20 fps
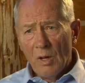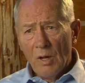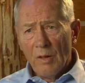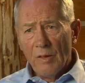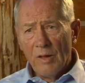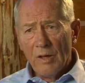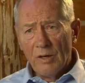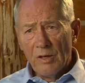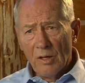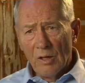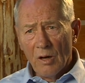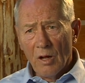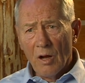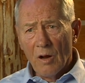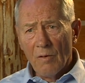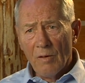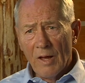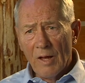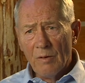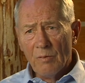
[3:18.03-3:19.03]
They did all
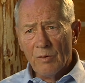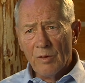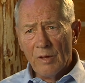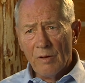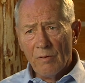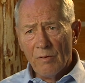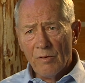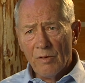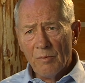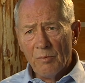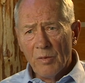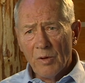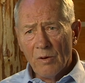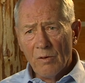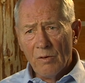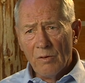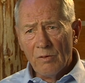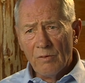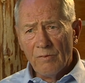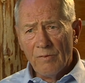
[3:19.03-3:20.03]
right when they were in the
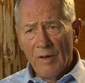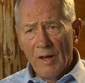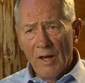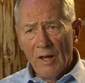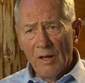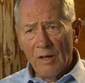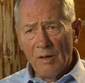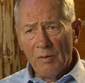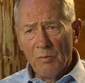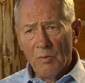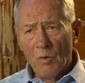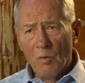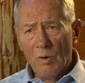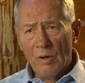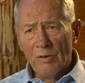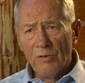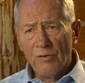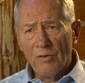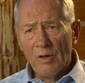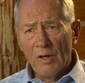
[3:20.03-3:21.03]
Bitterroot Valley, but
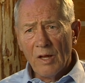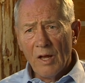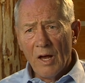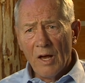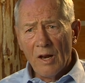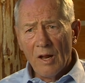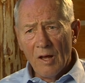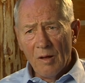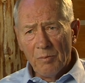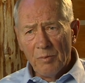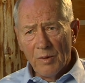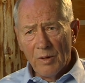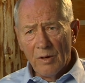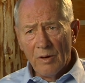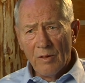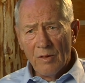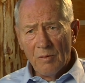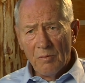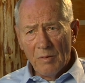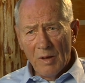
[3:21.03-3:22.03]
once they got up
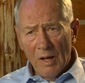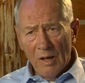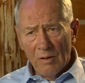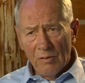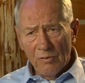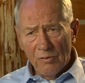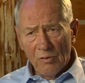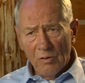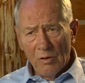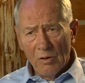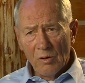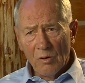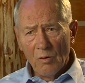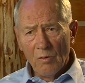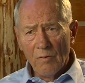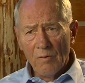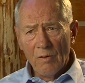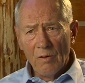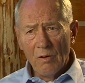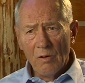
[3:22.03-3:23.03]
into the mountains going
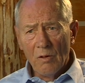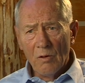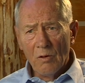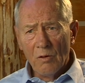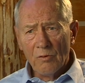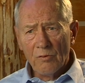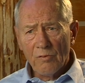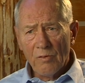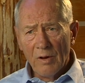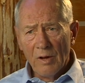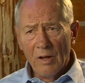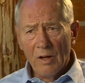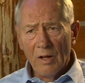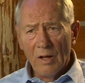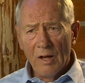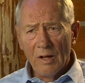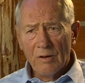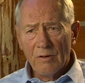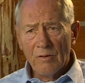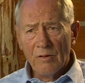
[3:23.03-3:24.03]
over the Lolo Trail
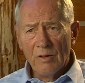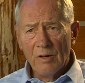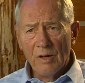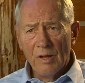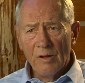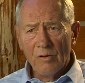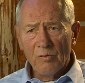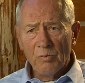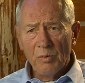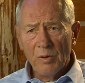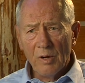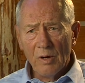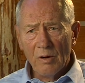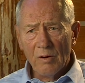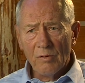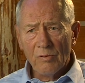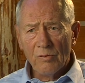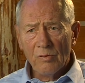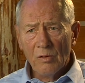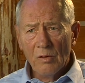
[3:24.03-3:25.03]
out to the Nez
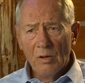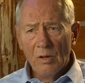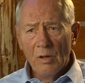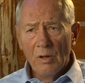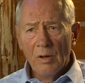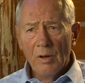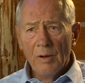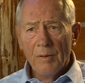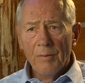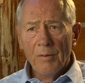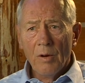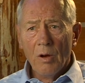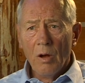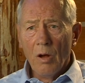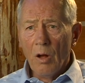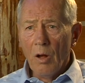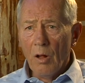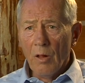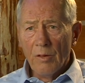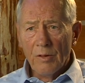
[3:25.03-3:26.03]
Perce,
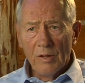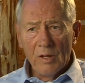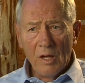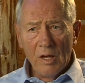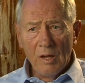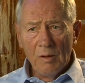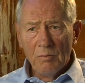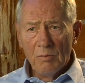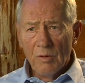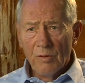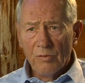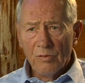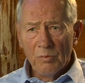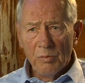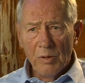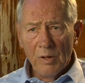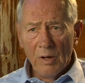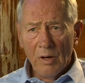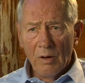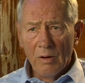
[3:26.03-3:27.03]
all the game
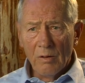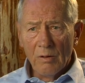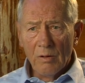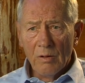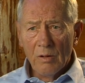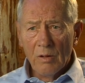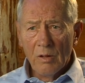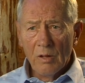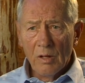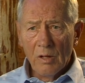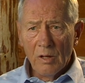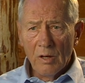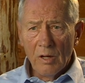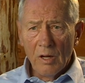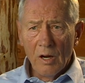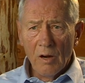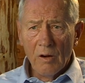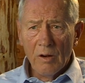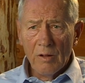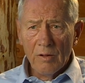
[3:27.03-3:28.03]
disappeared. In
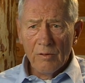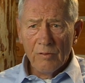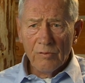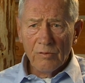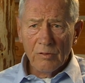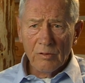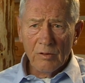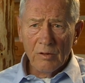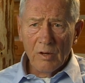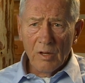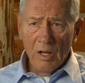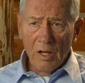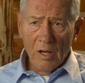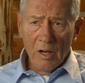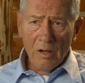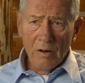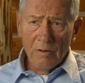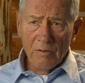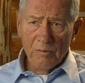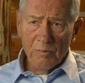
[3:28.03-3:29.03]
areas that today
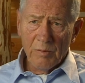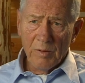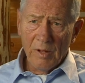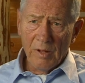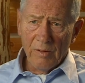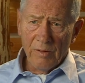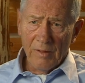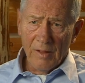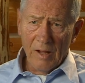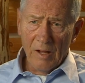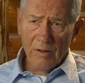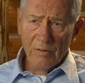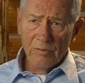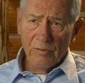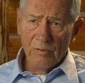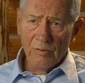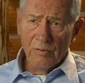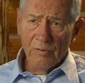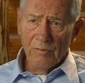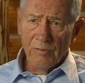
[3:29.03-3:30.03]
hunters pay
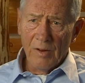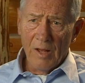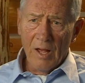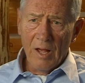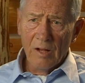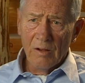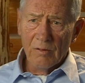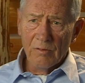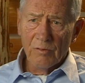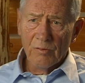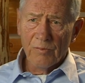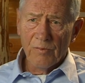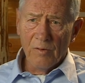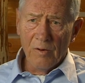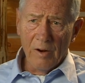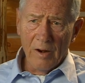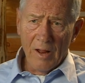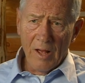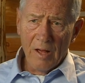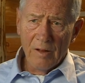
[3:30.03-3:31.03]
thousands of dollars for
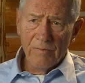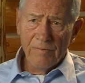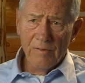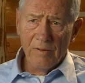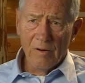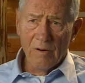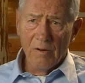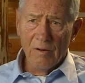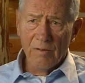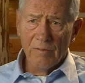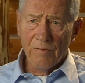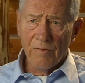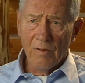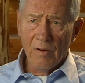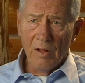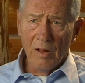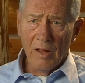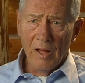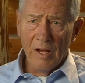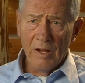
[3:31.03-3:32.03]
an outfitter and for
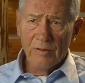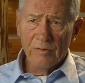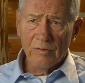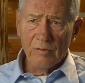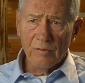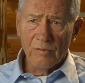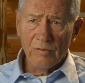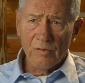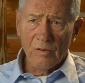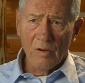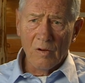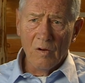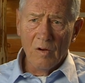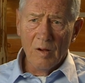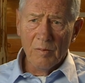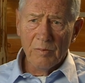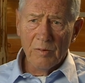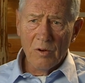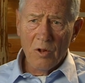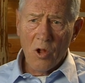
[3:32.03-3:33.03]
a license to go
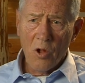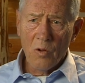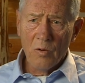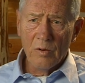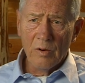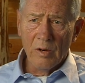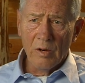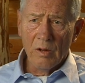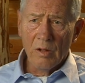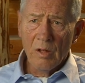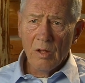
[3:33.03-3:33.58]
up and shoot an